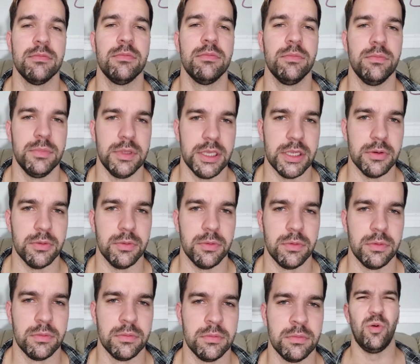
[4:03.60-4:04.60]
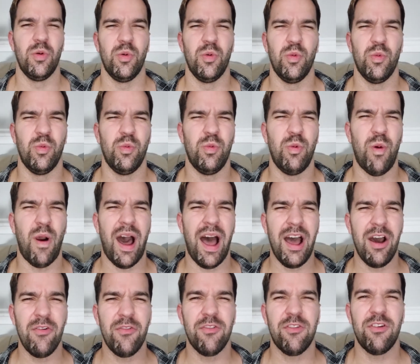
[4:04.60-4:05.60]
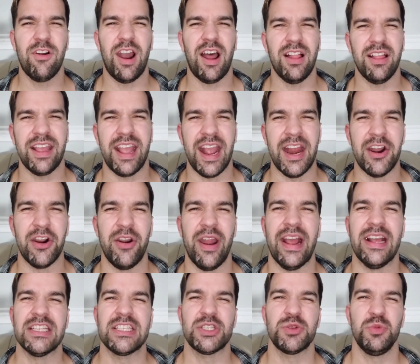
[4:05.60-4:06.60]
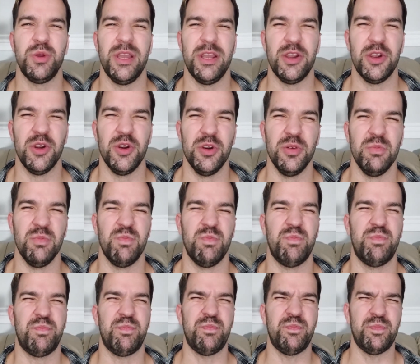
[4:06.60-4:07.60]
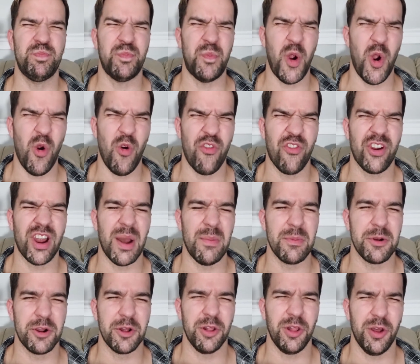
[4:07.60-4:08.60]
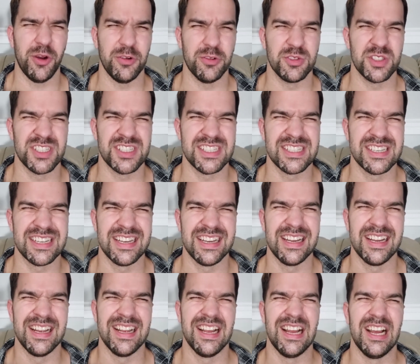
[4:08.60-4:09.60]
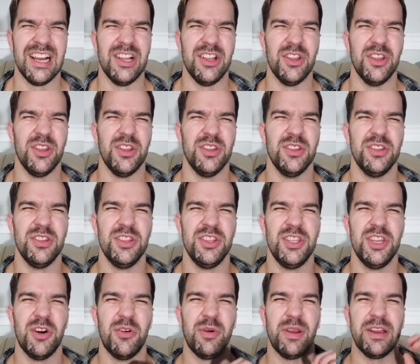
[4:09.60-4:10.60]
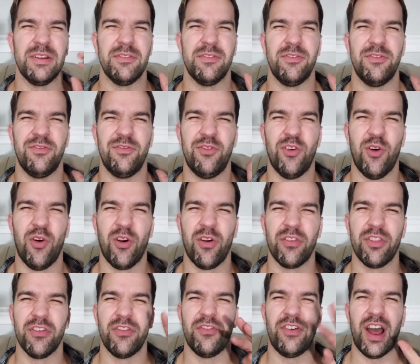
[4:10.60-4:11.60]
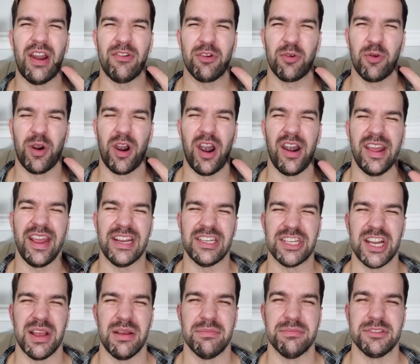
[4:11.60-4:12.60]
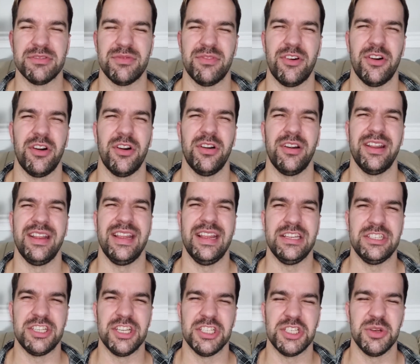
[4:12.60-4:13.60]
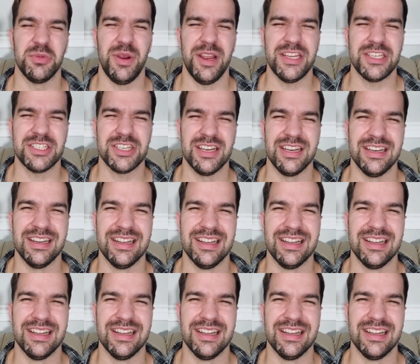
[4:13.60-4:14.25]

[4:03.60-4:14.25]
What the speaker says: Mew. While Feraligatr and Suicune both come close, knowing 4 of the 5 required HMs for each situation,